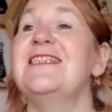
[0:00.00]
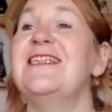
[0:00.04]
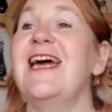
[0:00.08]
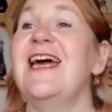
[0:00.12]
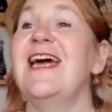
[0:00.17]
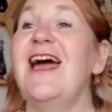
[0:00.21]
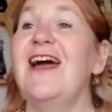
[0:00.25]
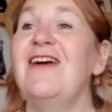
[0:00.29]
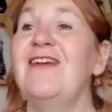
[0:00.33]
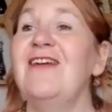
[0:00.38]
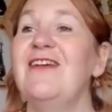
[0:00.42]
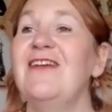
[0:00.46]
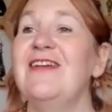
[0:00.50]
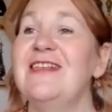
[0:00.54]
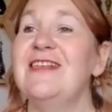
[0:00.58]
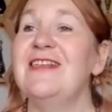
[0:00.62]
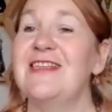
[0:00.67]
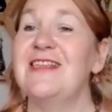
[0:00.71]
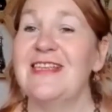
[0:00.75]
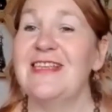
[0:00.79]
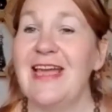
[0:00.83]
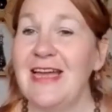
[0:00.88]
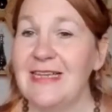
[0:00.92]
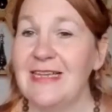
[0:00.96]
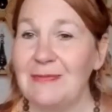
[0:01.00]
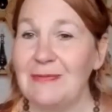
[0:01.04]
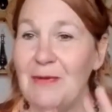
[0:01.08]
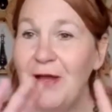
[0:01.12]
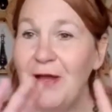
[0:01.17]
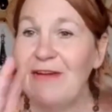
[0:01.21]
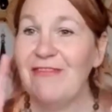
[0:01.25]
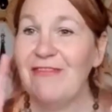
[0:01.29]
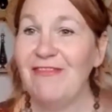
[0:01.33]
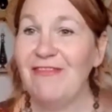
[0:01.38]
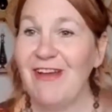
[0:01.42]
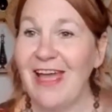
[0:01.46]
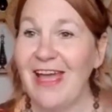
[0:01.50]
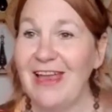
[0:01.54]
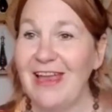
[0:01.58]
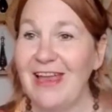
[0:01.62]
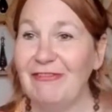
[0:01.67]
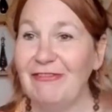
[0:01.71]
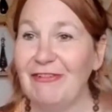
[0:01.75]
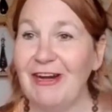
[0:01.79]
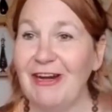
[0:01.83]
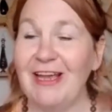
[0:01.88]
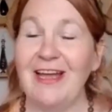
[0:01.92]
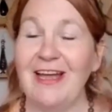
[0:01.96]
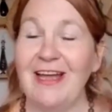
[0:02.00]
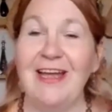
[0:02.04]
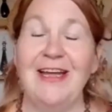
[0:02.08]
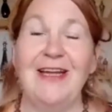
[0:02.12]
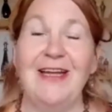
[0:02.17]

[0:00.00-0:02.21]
So that is my favourite